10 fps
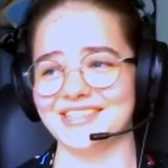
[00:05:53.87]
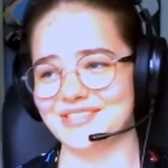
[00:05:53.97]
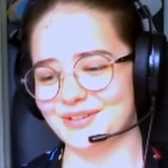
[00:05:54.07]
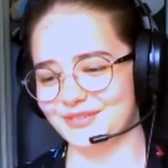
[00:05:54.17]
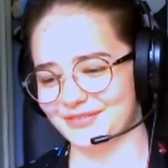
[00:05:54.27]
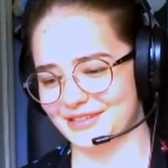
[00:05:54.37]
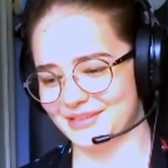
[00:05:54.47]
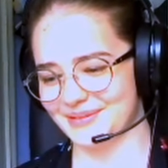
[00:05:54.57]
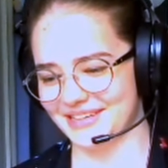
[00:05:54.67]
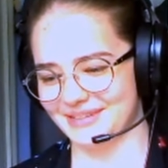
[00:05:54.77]
because you're
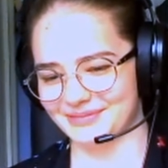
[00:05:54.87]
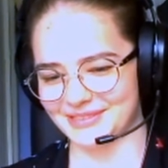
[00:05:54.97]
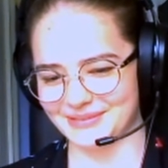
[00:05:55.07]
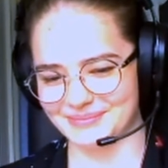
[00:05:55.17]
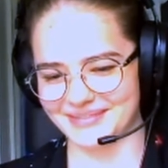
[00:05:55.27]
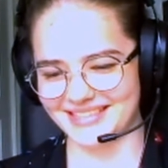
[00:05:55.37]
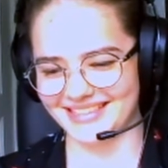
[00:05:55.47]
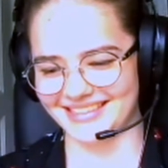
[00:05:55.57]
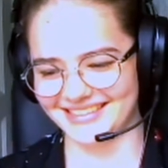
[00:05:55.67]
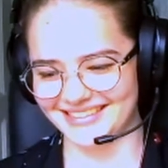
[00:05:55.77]
following him. What do you mean?